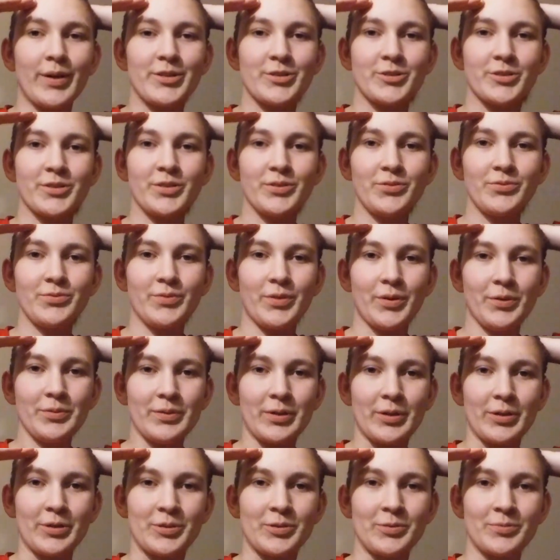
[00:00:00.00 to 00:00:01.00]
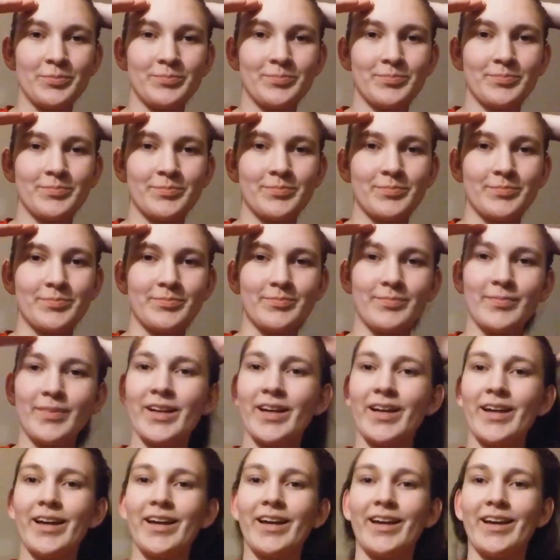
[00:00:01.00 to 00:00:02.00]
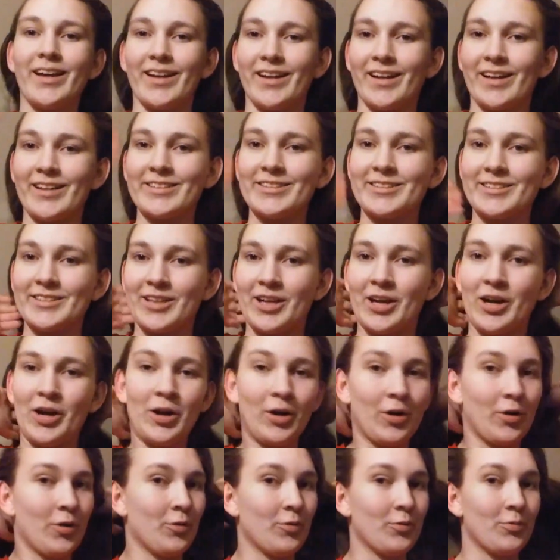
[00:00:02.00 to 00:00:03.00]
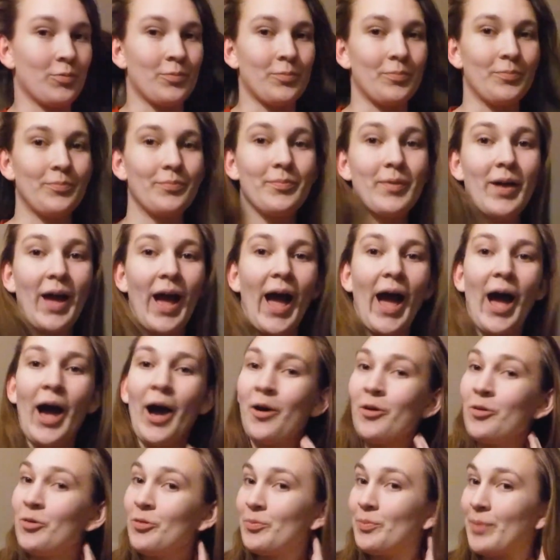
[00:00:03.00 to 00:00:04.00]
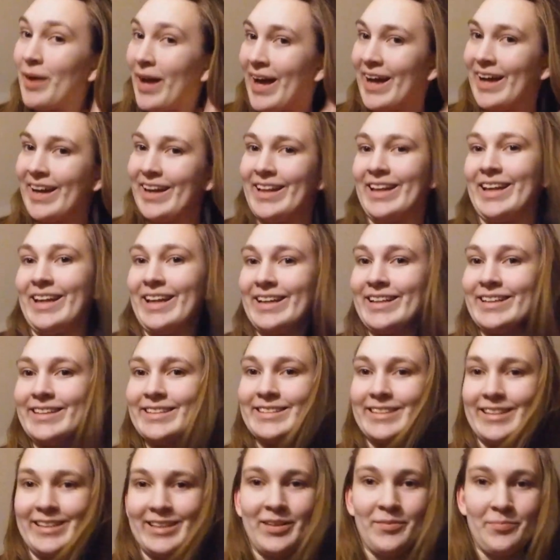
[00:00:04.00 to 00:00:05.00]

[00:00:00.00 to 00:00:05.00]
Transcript: took a photo and I saw how bad it is in the